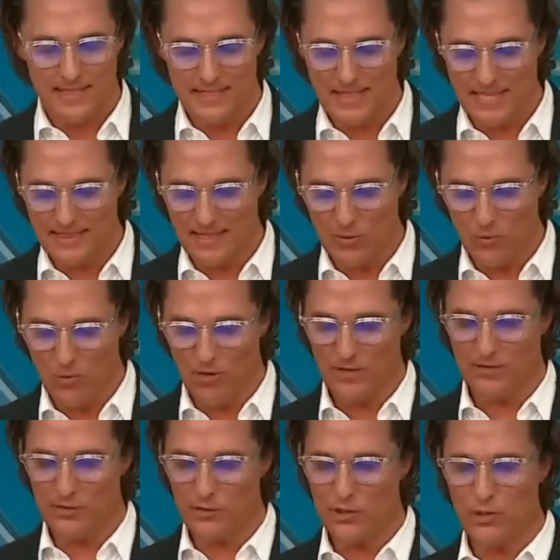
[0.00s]
That they
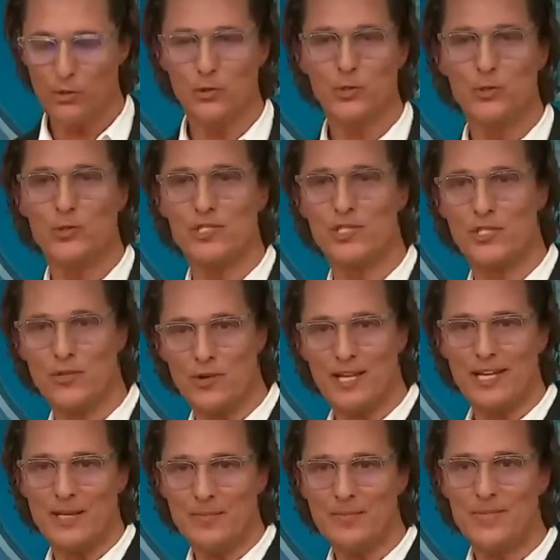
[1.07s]
want their children's
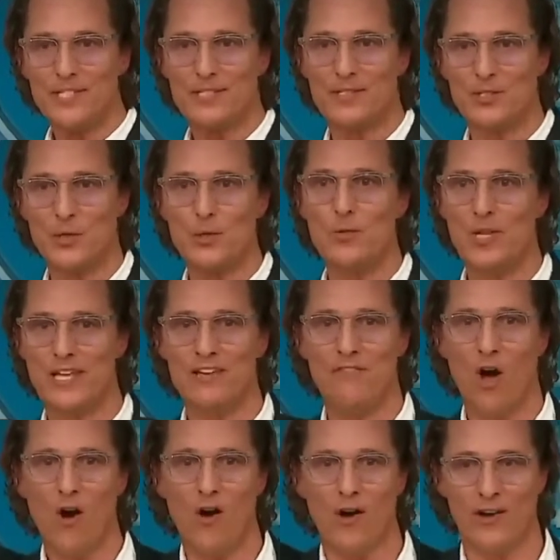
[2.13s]
dreams to live
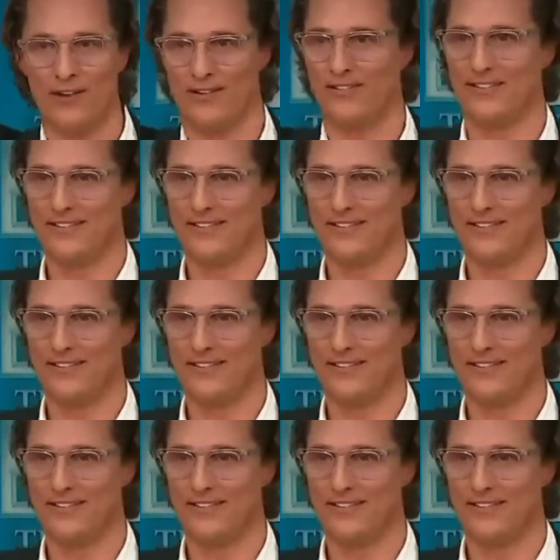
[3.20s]
on.